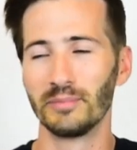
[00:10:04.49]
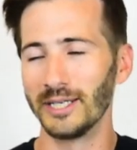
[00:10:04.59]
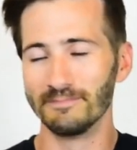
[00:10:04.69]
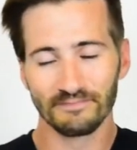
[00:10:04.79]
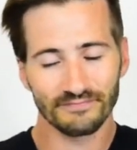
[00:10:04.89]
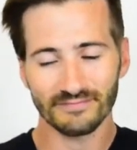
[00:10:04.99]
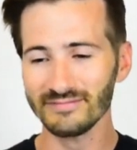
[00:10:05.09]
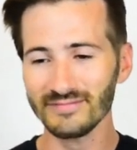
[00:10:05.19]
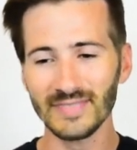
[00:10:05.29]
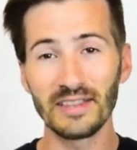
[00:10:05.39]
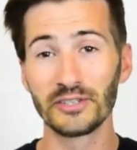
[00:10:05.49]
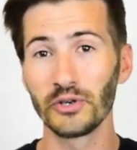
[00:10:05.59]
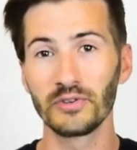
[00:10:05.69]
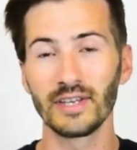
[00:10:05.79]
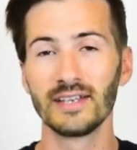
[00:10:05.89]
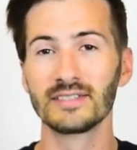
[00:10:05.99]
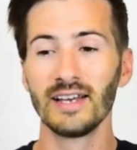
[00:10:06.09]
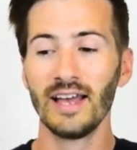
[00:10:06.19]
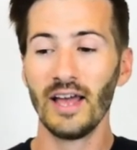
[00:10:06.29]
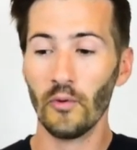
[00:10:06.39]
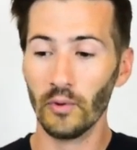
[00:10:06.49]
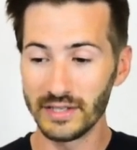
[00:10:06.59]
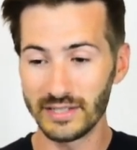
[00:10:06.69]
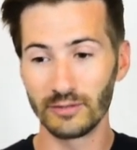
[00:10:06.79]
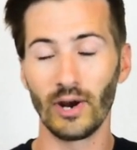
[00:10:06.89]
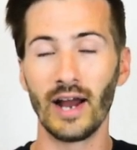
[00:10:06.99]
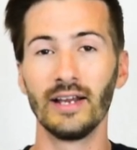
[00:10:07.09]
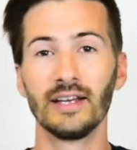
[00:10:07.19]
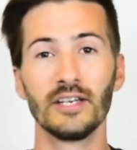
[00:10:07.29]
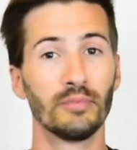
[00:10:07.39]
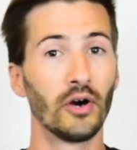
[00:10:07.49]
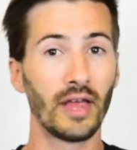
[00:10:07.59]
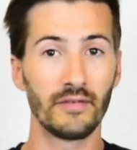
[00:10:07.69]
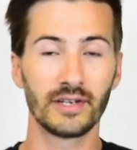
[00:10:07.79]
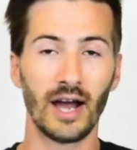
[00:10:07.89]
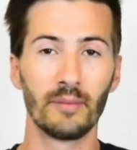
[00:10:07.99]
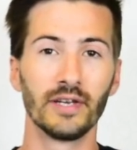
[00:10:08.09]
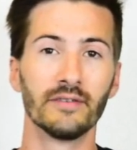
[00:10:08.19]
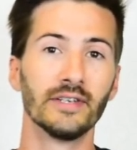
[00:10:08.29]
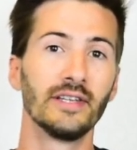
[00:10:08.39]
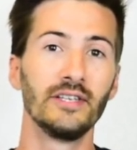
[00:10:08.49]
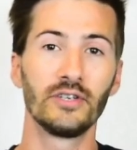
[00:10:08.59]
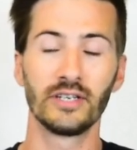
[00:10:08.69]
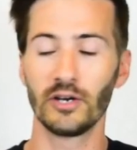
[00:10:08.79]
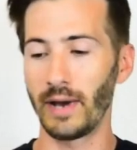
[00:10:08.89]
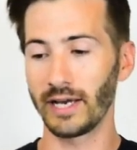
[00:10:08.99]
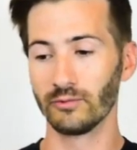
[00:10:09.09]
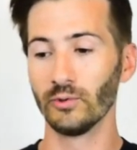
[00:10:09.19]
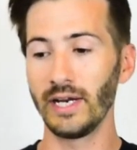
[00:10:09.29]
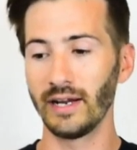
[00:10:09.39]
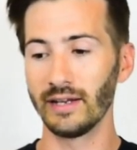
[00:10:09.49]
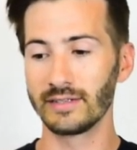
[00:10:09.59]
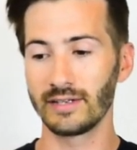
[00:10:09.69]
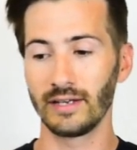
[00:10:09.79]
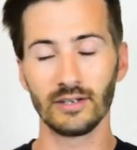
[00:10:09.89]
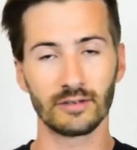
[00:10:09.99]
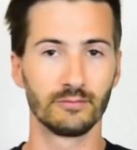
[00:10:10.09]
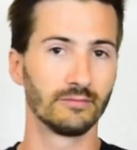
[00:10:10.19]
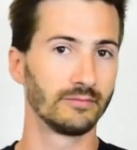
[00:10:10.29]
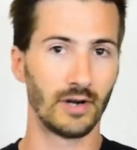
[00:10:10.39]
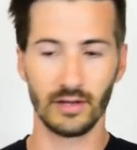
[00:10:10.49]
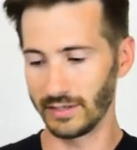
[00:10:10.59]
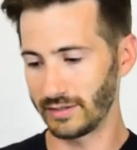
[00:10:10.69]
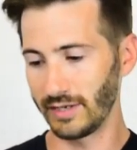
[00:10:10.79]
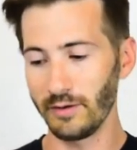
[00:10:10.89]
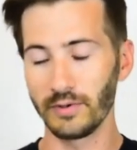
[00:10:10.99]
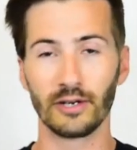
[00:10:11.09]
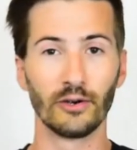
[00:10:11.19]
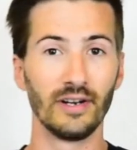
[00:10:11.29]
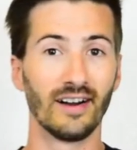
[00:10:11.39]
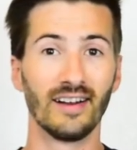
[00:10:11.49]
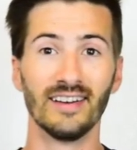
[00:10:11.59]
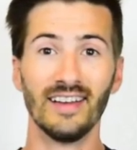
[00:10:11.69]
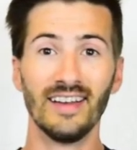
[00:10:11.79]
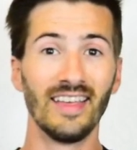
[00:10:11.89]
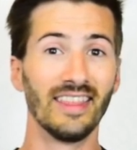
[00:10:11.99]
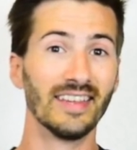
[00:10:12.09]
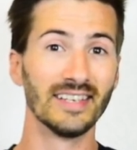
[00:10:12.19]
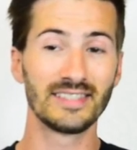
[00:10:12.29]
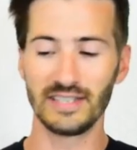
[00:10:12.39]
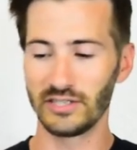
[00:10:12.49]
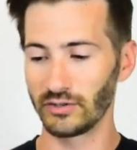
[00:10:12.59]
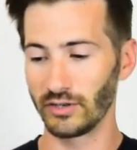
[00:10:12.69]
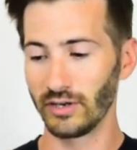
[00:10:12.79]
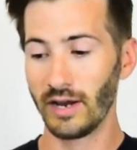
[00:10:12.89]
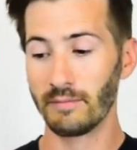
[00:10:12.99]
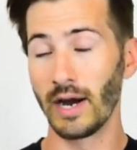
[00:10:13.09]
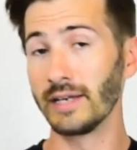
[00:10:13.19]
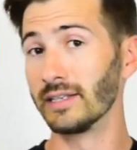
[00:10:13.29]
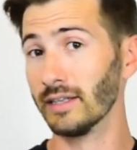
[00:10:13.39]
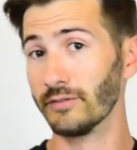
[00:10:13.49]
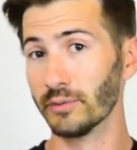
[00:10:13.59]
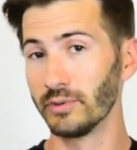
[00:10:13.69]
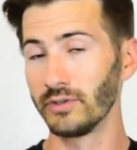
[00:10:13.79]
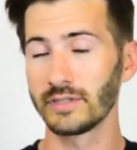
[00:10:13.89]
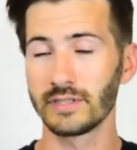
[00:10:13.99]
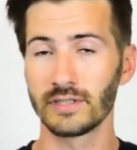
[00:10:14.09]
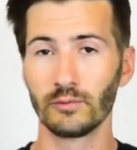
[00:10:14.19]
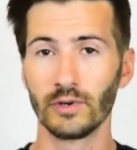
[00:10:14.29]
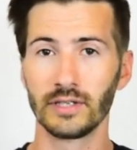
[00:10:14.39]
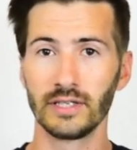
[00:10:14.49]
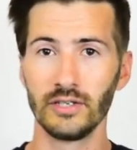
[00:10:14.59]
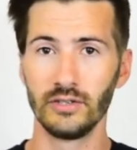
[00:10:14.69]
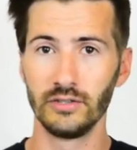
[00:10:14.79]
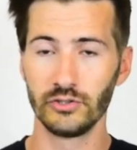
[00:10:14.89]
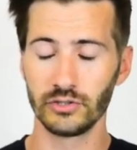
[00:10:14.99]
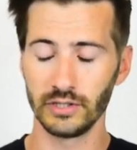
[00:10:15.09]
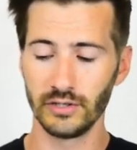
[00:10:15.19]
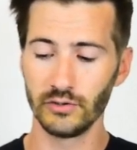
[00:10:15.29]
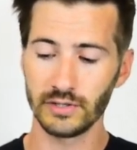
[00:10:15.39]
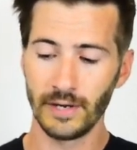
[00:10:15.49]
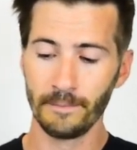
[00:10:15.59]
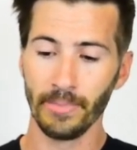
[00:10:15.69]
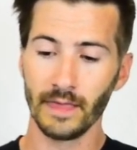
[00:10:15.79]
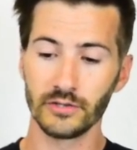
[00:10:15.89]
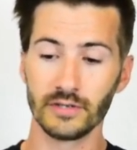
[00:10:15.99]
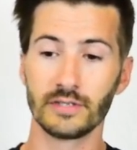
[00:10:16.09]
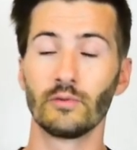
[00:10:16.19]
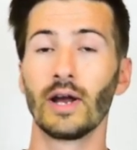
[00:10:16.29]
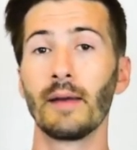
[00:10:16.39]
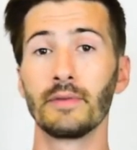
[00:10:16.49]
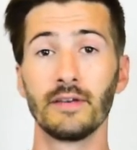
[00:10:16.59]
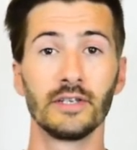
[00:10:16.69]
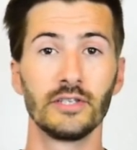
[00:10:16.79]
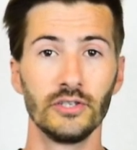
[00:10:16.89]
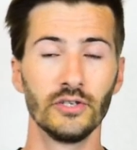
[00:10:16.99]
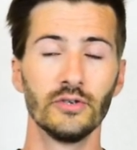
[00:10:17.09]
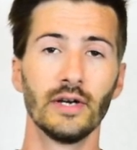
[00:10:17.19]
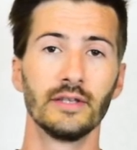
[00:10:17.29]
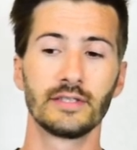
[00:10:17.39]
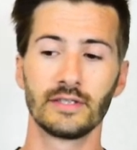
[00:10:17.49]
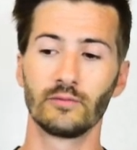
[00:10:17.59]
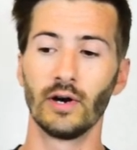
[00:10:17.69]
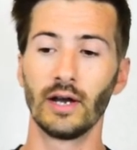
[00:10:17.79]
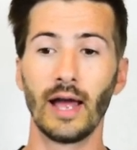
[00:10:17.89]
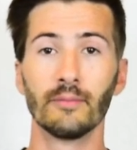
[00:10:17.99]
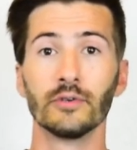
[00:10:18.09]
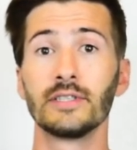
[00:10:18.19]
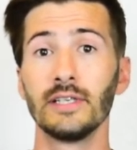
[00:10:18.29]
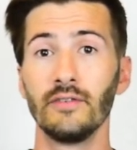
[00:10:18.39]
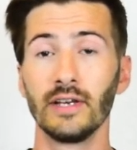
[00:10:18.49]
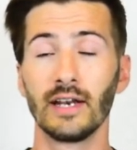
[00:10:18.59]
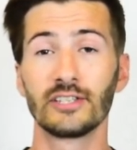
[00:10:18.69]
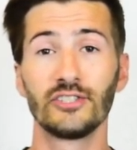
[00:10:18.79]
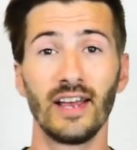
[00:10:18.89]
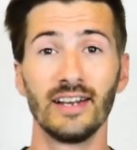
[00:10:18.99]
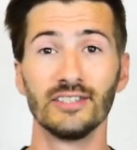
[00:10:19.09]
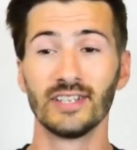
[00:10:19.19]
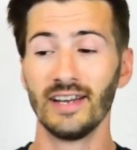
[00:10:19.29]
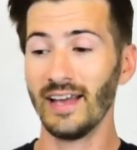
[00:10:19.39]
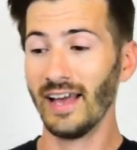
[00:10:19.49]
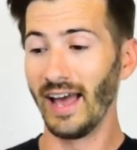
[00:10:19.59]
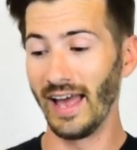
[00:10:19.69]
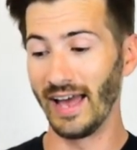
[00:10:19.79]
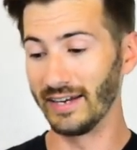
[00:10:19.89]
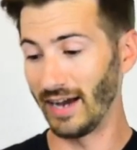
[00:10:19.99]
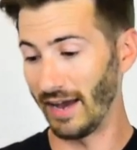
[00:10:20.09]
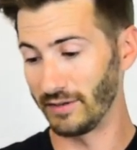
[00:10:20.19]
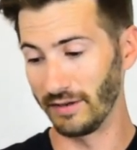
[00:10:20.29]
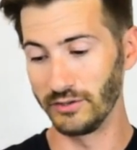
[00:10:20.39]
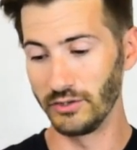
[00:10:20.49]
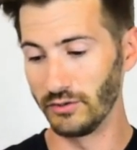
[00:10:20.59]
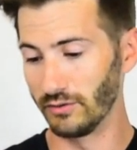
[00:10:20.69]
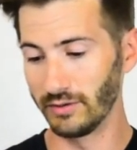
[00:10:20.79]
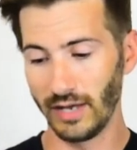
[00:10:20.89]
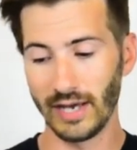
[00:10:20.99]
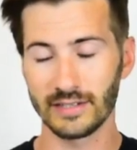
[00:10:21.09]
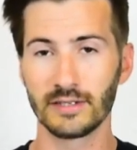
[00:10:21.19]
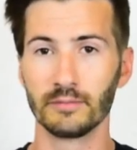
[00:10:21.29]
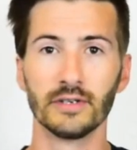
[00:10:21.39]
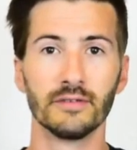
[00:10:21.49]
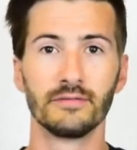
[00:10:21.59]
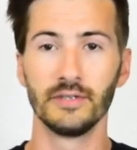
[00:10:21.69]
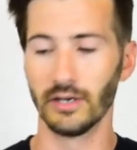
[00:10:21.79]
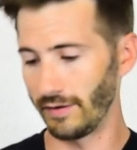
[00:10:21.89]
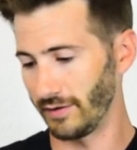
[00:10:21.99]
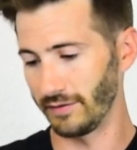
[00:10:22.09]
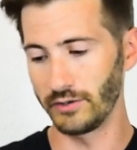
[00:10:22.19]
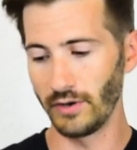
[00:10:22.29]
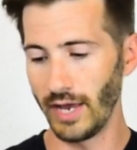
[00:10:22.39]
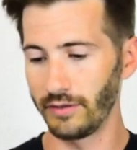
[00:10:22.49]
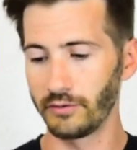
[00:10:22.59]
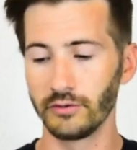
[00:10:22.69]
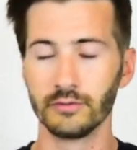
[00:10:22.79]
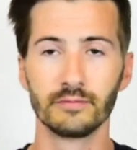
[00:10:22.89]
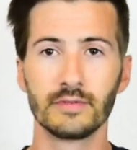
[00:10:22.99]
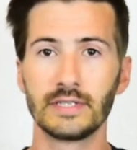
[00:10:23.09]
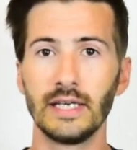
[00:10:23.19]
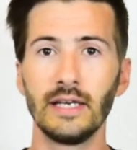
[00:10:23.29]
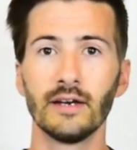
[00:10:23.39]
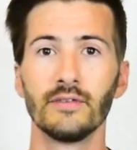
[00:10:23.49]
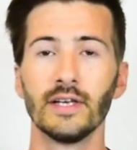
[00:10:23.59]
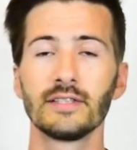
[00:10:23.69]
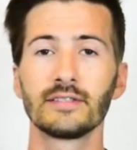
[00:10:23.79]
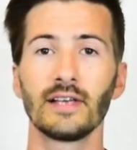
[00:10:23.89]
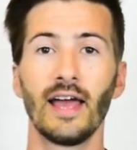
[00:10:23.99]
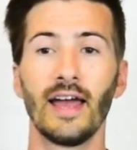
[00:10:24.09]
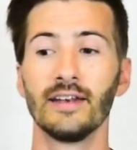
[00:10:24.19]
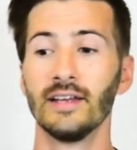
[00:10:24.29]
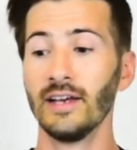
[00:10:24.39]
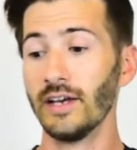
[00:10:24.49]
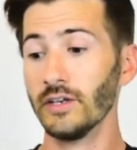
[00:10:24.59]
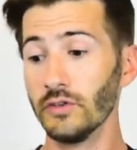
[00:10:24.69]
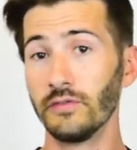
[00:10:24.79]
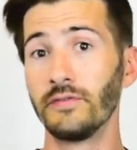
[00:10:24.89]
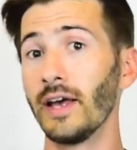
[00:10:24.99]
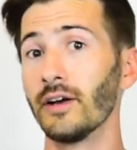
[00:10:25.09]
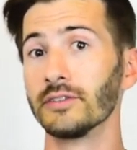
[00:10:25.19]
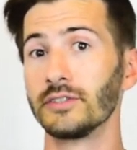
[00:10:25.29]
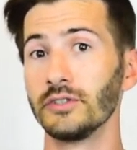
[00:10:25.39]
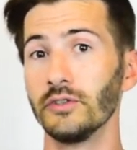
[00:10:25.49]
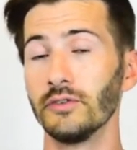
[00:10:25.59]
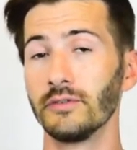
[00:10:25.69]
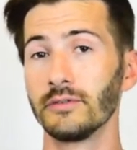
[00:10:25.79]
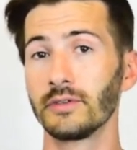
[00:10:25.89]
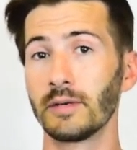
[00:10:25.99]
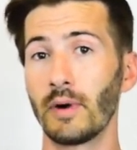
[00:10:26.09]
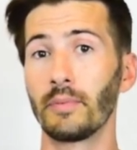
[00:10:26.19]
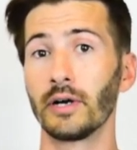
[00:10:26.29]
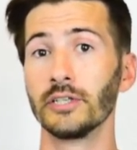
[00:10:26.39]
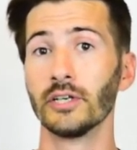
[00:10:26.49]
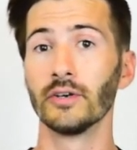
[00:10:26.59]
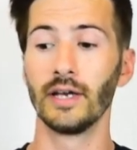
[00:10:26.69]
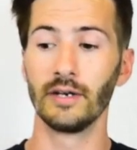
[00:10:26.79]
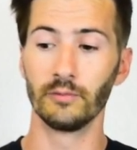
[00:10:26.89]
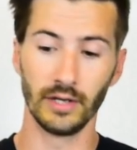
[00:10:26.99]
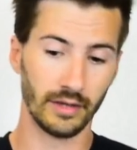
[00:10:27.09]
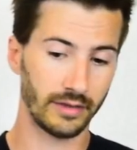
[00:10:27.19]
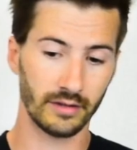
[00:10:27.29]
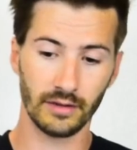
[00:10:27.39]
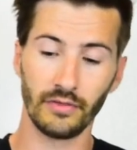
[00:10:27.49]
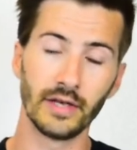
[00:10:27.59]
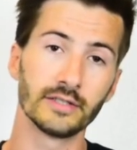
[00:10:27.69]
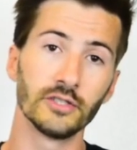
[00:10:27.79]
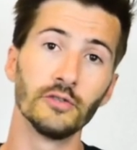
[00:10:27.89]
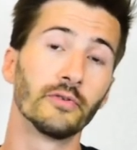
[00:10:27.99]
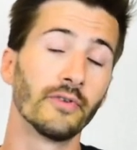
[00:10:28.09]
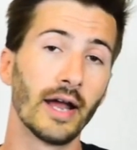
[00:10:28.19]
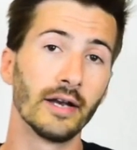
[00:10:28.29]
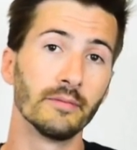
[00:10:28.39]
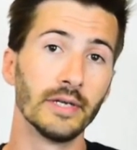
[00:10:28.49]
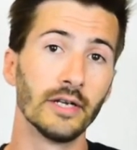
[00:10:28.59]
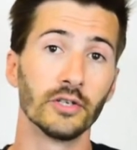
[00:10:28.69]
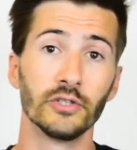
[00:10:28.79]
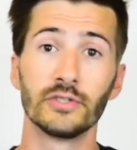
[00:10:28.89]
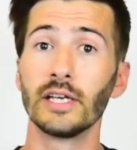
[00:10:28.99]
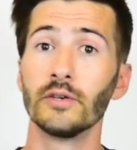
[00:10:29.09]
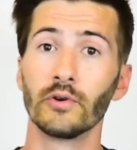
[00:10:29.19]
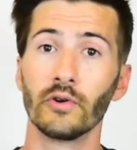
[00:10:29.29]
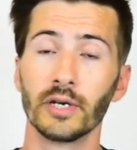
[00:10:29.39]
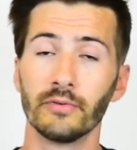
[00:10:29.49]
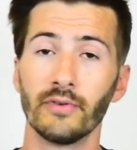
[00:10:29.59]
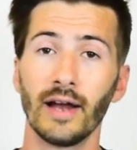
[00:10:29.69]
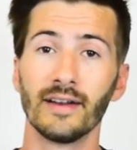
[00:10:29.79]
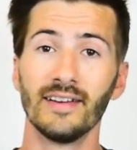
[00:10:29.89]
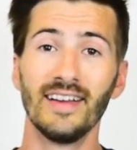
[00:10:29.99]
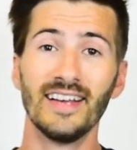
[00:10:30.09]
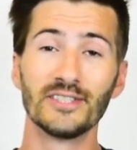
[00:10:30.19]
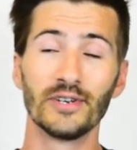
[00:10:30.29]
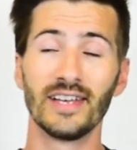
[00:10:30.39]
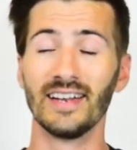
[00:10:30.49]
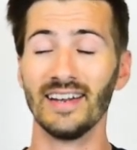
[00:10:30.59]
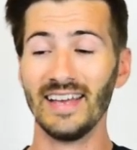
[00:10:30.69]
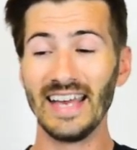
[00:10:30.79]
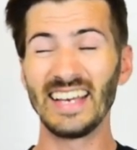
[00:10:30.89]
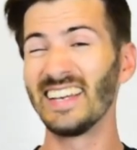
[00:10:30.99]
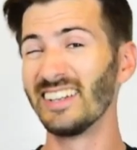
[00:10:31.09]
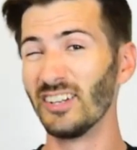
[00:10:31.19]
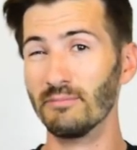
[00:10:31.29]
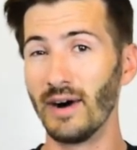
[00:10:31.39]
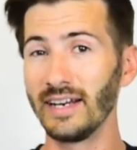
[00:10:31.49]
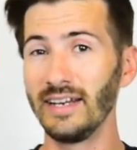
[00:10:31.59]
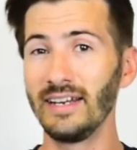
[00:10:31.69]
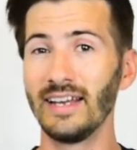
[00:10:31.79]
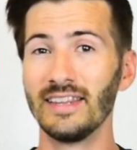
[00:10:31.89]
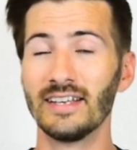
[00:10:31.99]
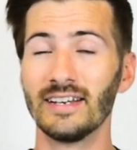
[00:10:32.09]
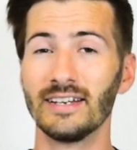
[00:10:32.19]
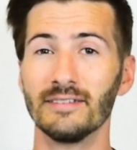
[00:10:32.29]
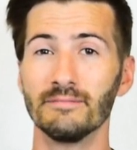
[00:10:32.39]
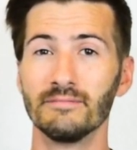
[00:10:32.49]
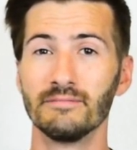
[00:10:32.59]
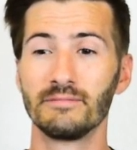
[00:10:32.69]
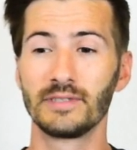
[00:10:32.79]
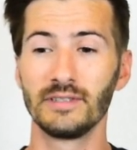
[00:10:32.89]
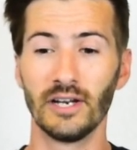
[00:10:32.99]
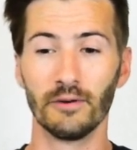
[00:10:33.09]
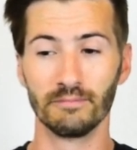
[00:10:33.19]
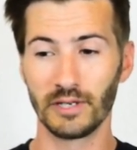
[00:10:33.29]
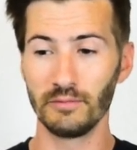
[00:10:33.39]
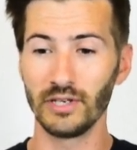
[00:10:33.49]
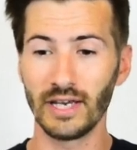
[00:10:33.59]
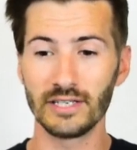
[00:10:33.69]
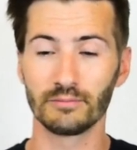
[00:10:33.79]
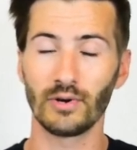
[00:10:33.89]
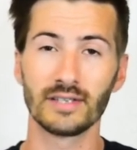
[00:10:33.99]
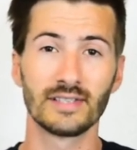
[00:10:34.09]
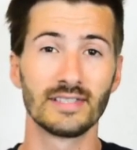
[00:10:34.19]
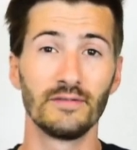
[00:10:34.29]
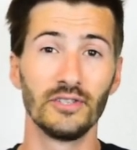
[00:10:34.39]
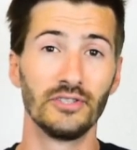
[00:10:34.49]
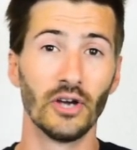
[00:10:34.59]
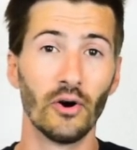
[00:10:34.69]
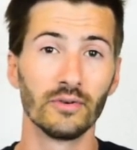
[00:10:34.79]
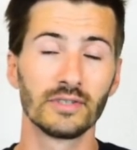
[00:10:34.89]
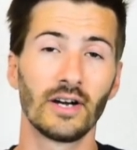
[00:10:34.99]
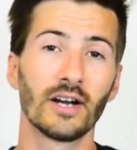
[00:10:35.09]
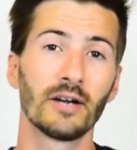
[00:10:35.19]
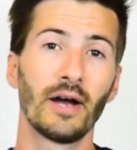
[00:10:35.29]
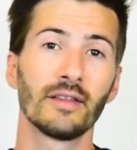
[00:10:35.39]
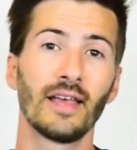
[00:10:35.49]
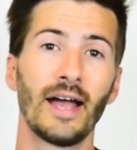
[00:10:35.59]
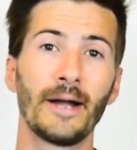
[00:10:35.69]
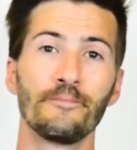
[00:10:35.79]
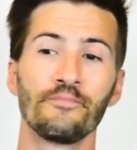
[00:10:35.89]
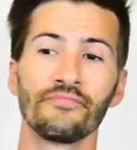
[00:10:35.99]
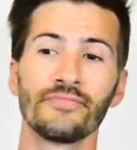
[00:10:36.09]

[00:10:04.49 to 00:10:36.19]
But the truth is, when it's in writing and you both have a copy of it, then you can go back and read it and say, look, on this date, we agreed on this. These are my deliverables, is the word that you usually use. So this is what I'm giving to you, and this is what I'm receiving in exchange. And I've given you X number of, you know, I've given you A through Z of this, and you've failed to come up on your end with the things that you provided me or you said you were going to provide. So again, it can get a little muddy in the, you know, communication process if you don't talk about that.